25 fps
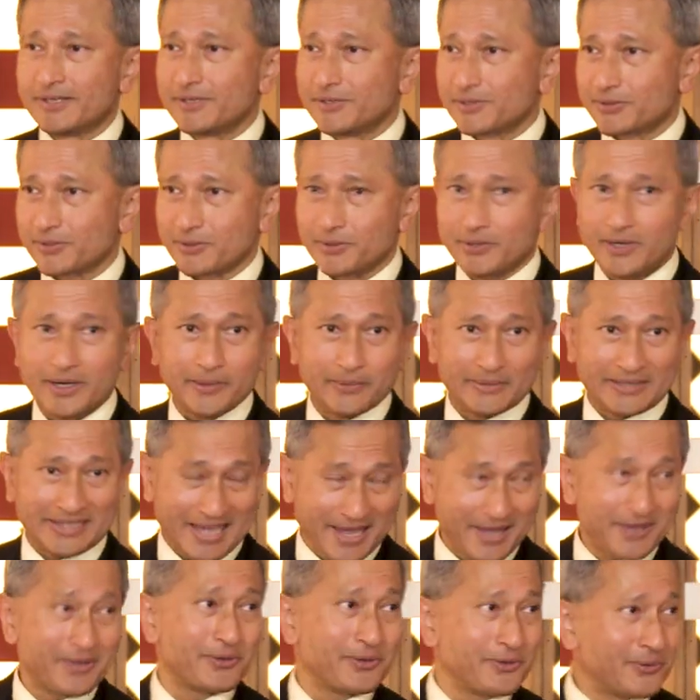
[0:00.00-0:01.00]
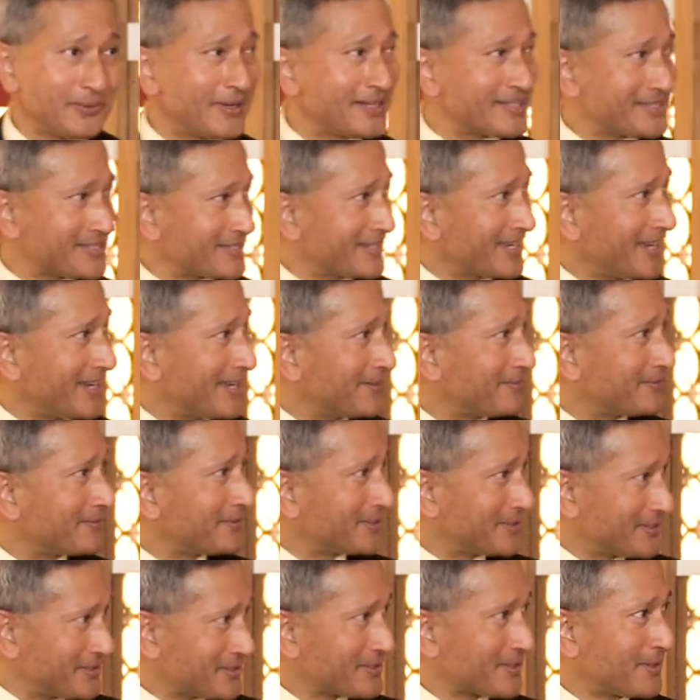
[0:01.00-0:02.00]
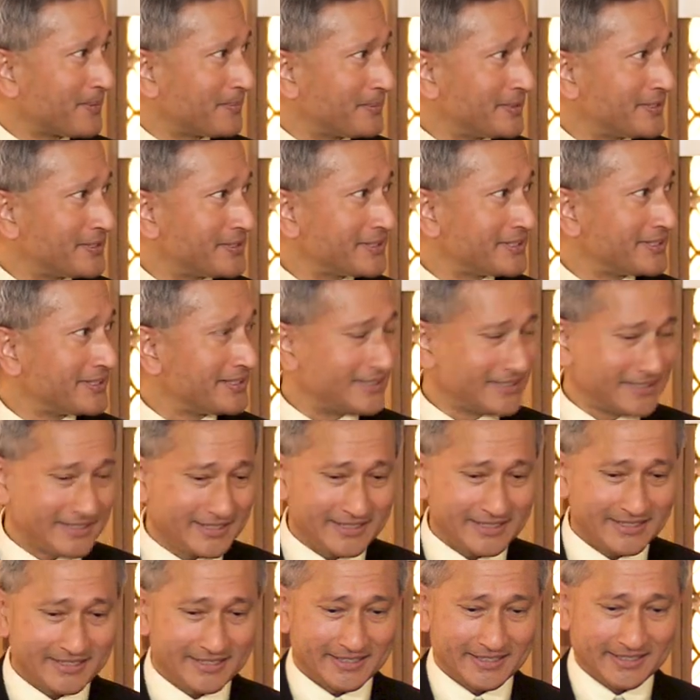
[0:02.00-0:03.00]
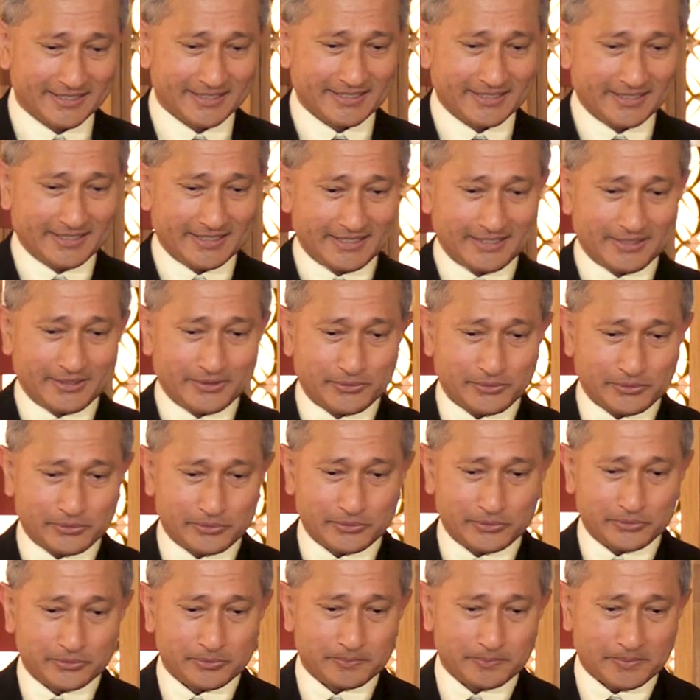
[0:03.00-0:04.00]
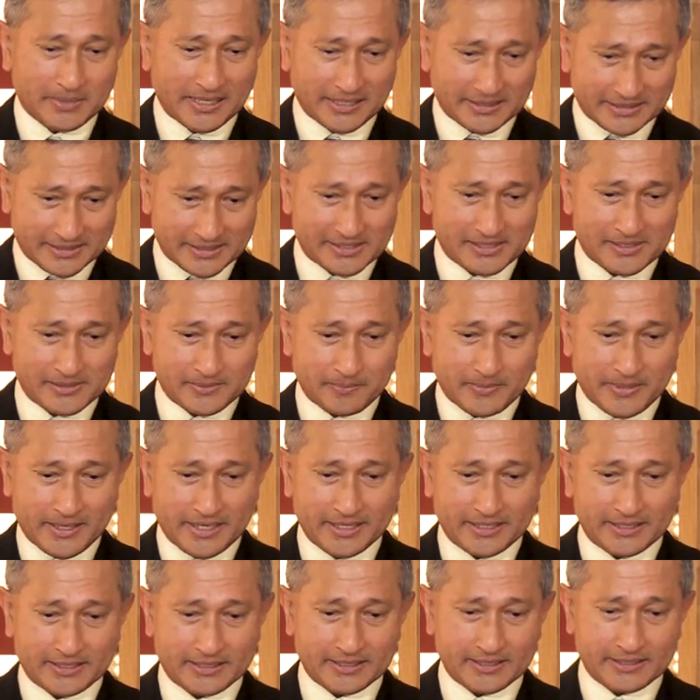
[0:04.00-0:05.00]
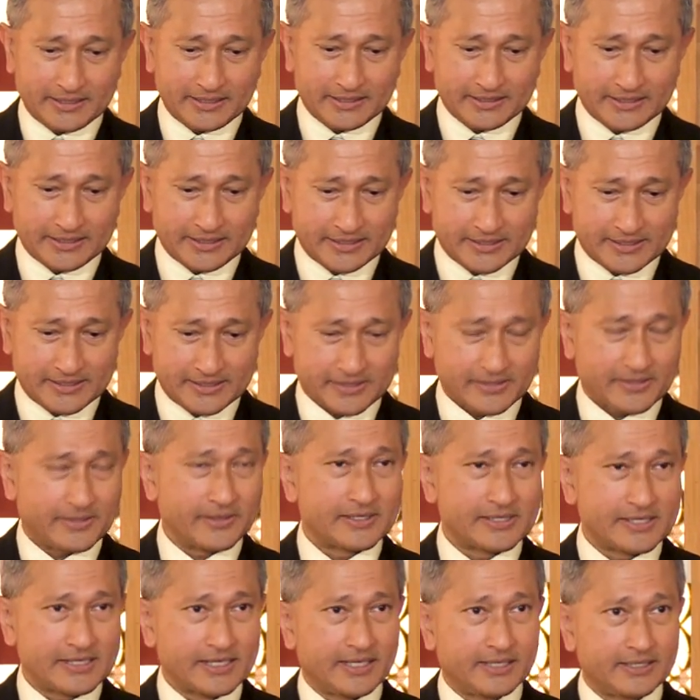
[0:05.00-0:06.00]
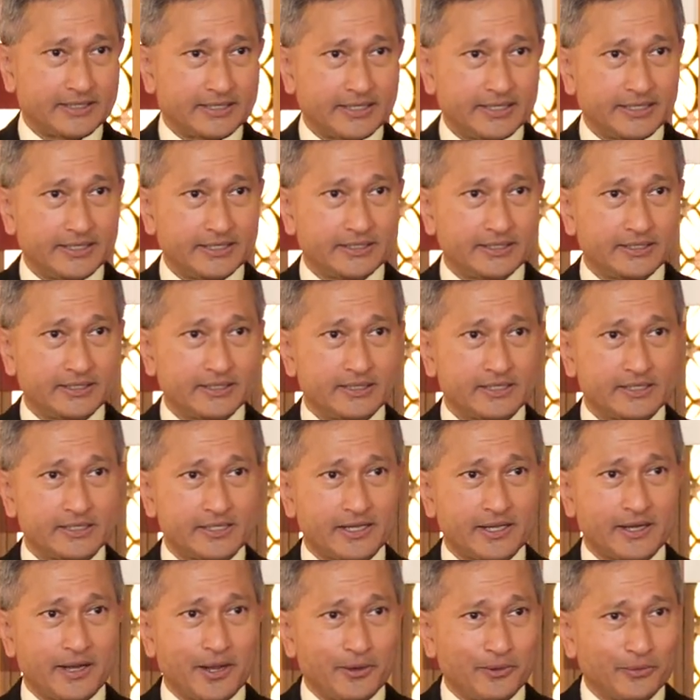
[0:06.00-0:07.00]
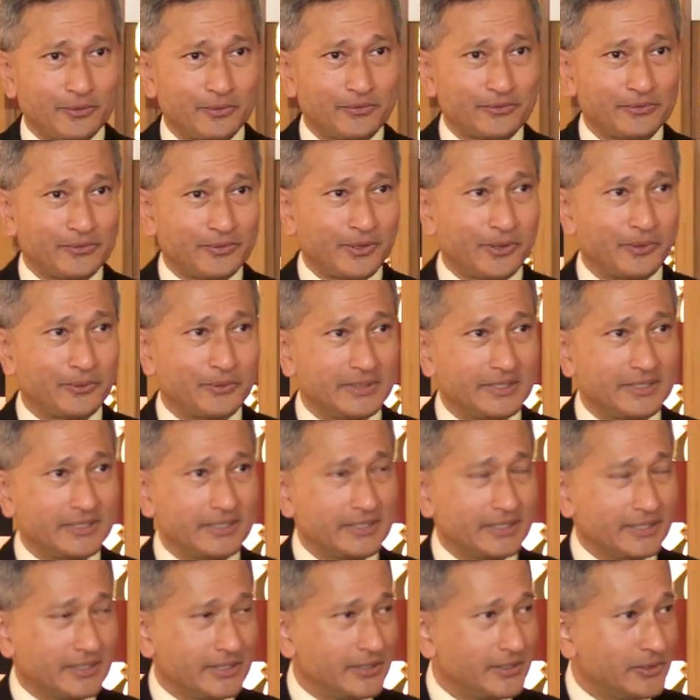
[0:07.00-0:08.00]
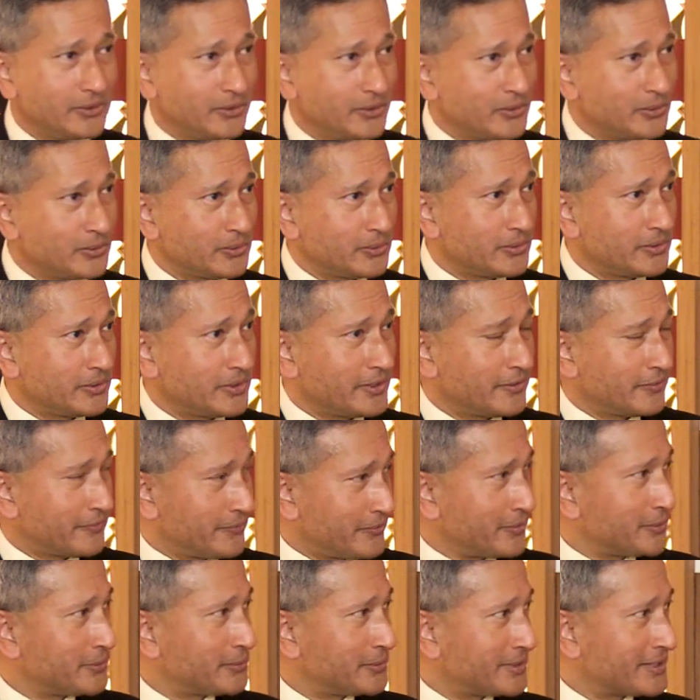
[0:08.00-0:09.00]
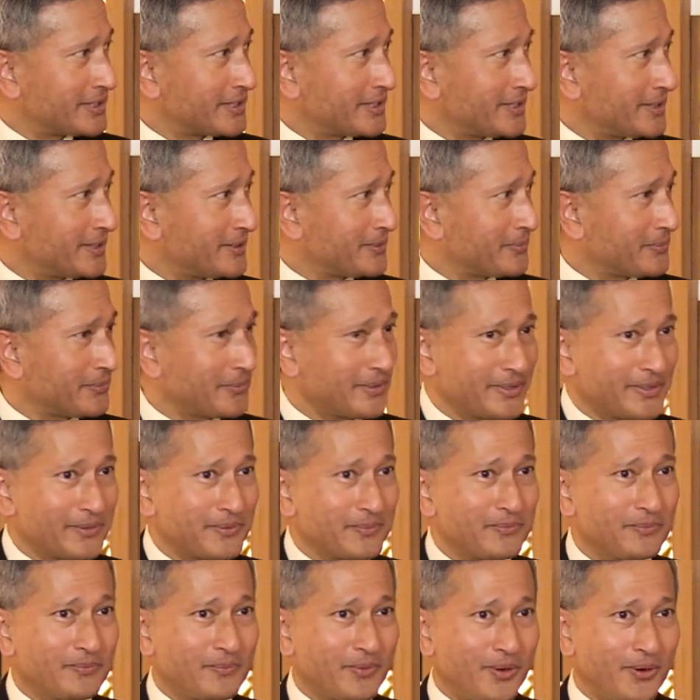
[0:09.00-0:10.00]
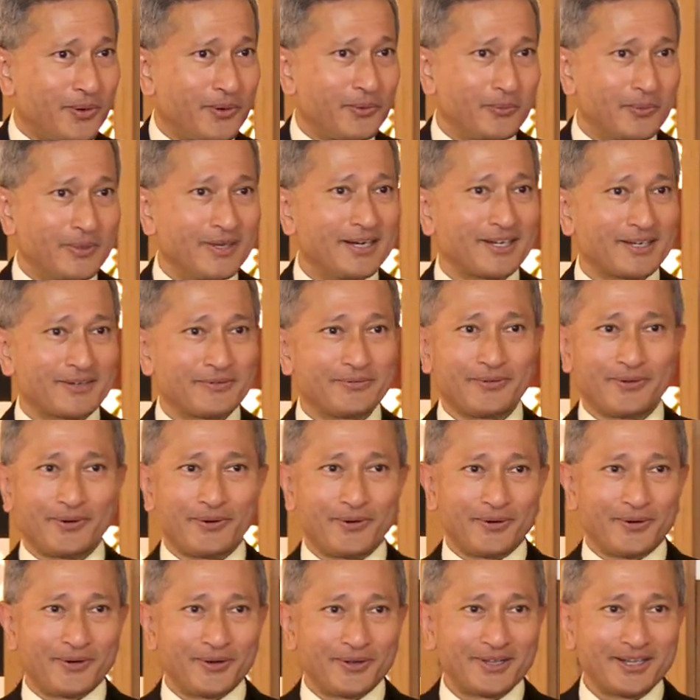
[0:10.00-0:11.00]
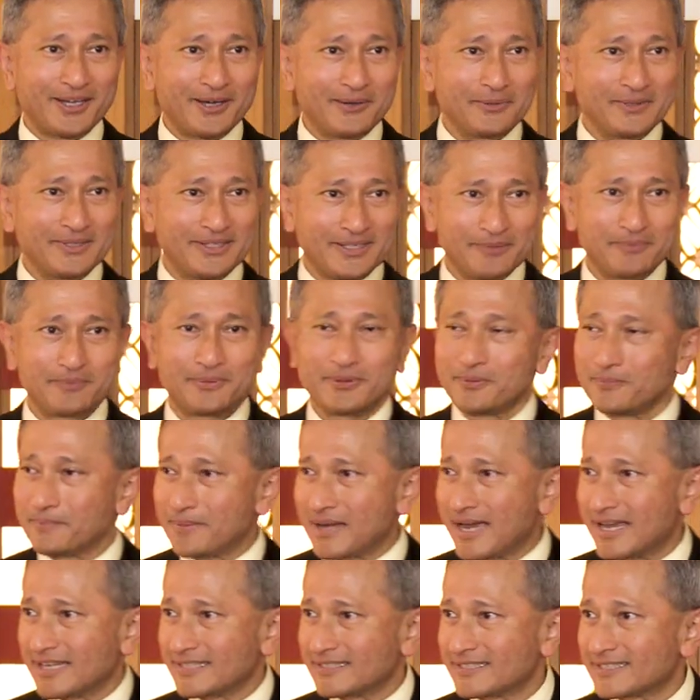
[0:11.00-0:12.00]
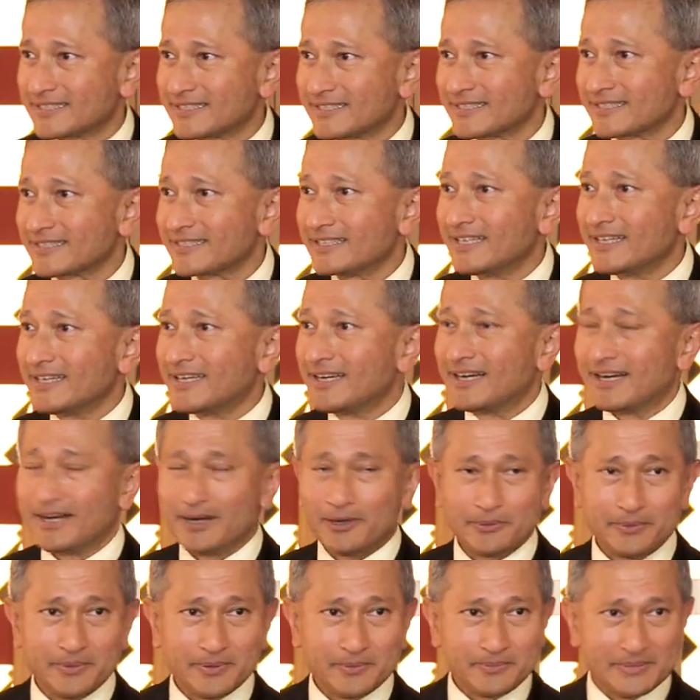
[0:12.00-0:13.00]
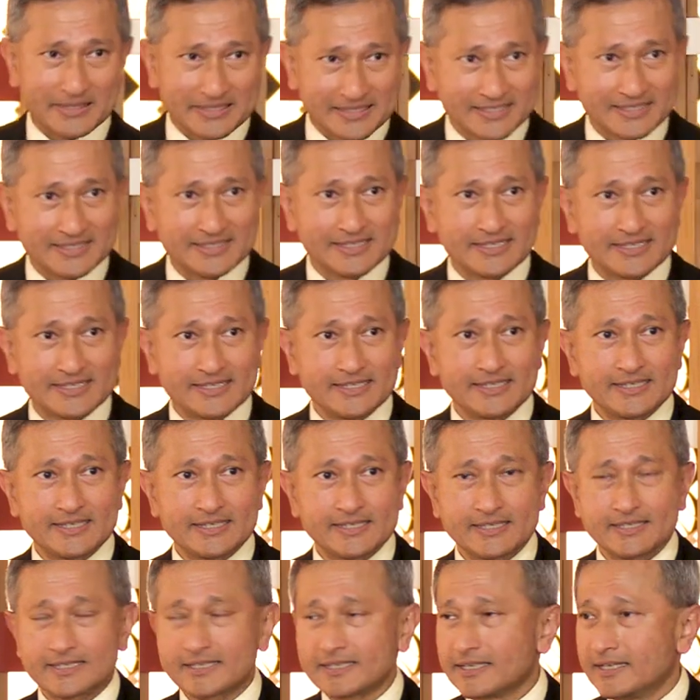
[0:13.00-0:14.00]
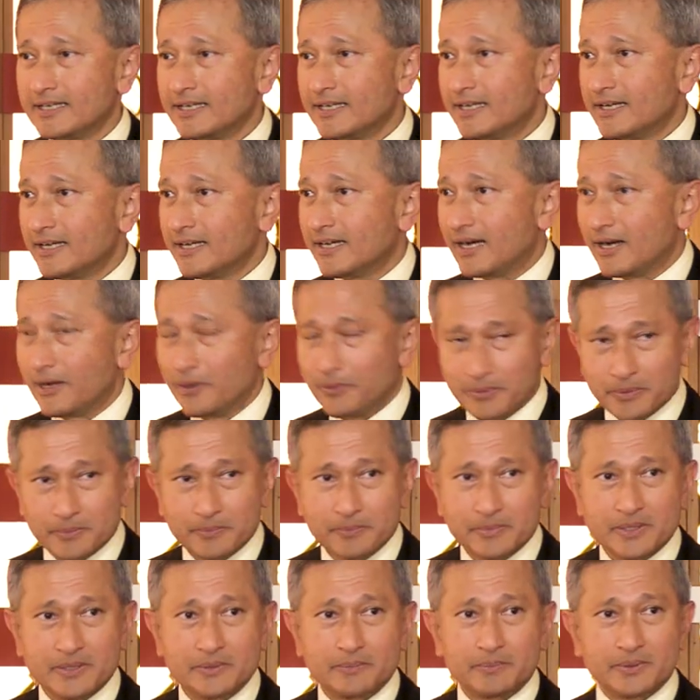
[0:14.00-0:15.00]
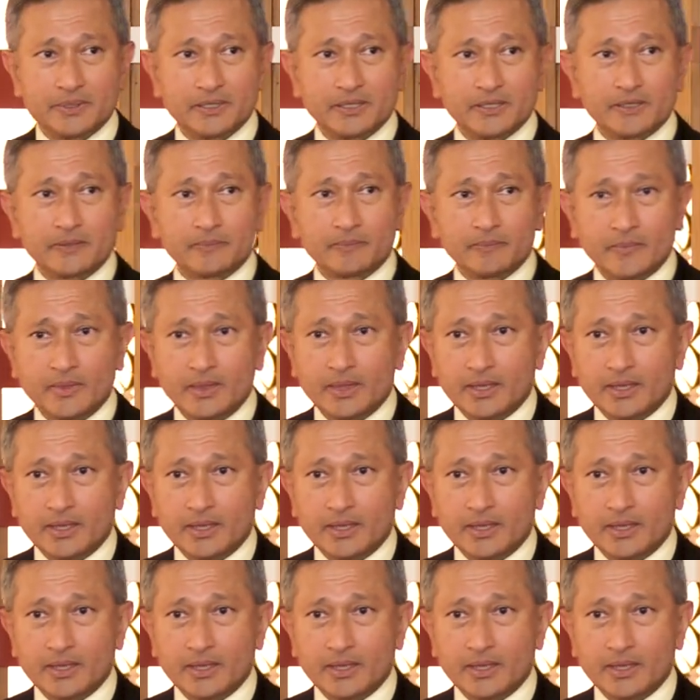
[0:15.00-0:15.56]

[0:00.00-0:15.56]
So I thank you once again for this opportunity to participate in these consultations, and I look forward to a future with more work for all our diplomats, our businesses, our people,